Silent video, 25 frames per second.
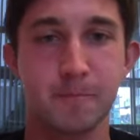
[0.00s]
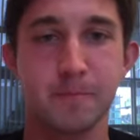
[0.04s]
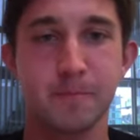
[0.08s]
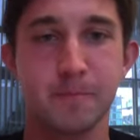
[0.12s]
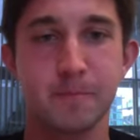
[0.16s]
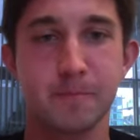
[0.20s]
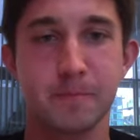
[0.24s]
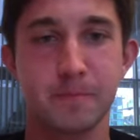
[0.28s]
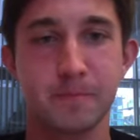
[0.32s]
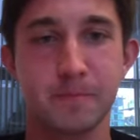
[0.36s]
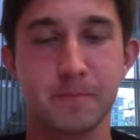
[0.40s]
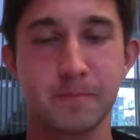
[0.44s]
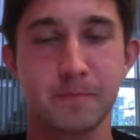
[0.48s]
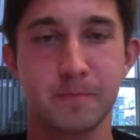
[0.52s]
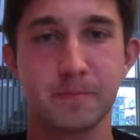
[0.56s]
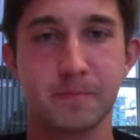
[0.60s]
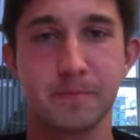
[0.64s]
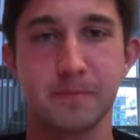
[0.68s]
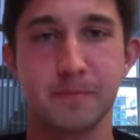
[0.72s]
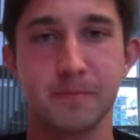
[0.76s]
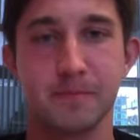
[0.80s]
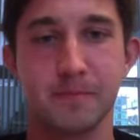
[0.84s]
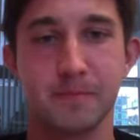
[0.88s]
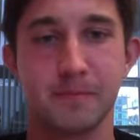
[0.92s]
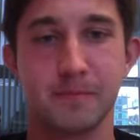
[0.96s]

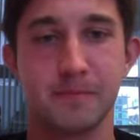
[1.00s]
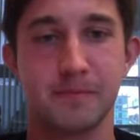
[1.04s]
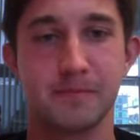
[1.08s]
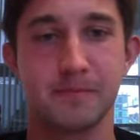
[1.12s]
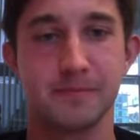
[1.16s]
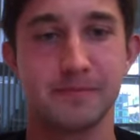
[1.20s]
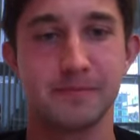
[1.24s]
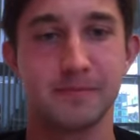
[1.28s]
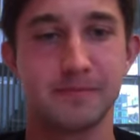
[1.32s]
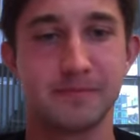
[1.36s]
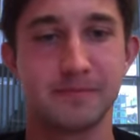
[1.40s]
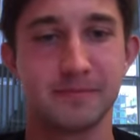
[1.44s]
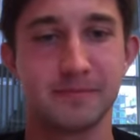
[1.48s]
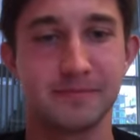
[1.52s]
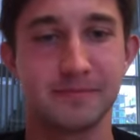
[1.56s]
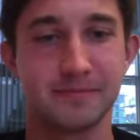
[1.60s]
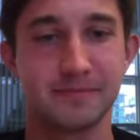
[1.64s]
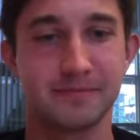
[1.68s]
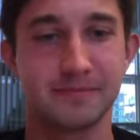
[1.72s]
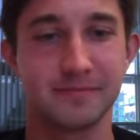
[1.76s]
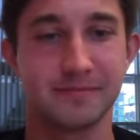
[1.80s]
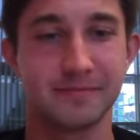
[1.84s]
(silence)